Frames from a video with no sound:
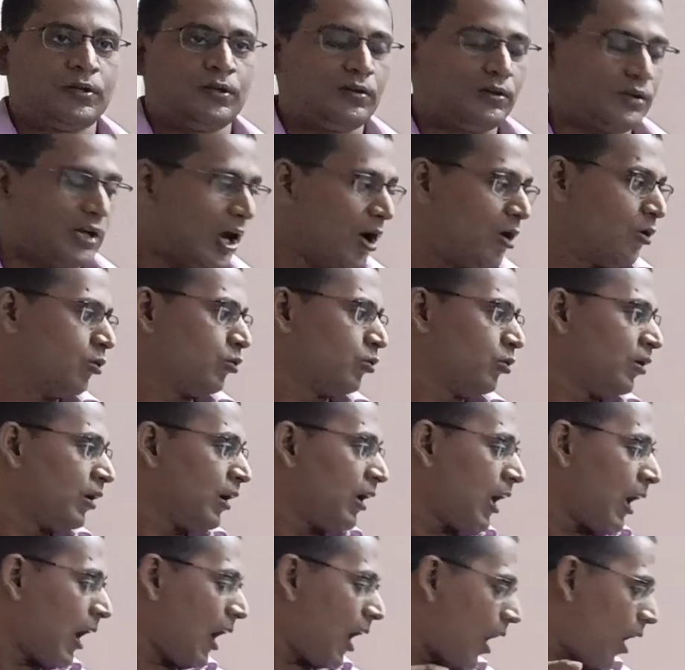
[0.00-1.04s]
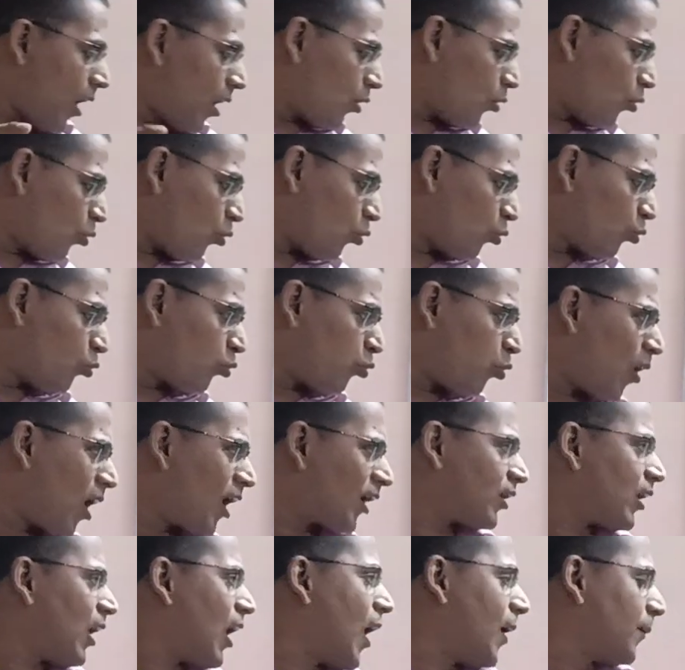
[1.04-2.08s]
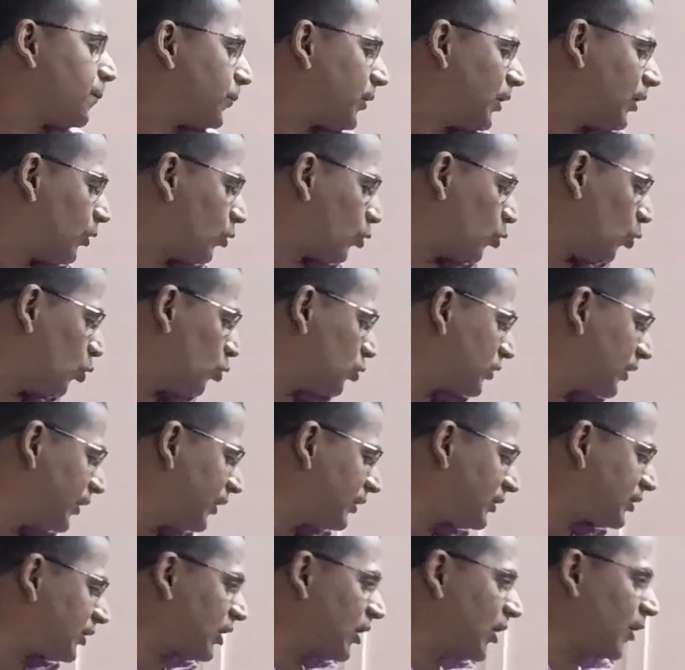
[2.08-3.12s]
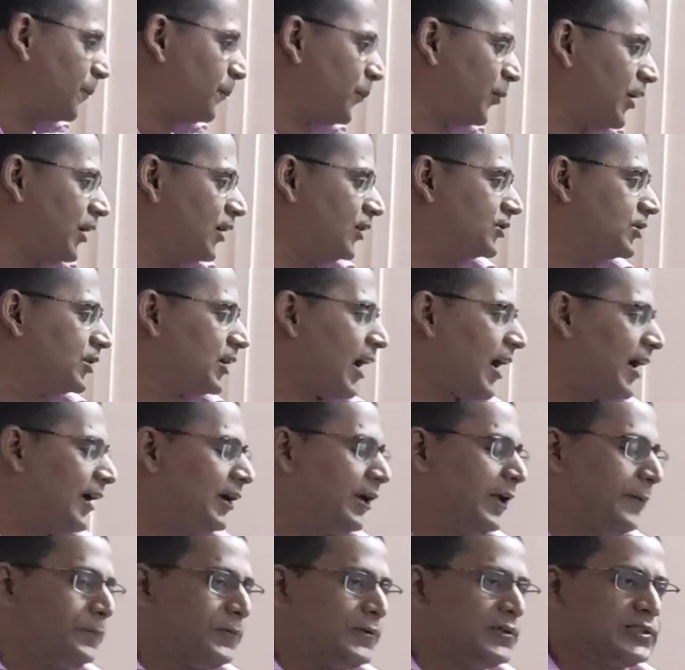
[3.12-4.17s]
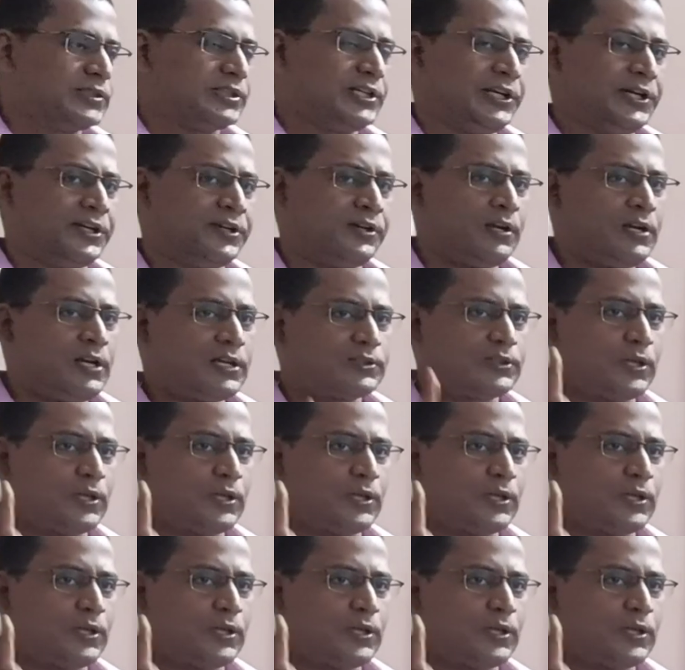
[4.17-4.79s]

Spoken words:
Now, what after closing surplus and deficit?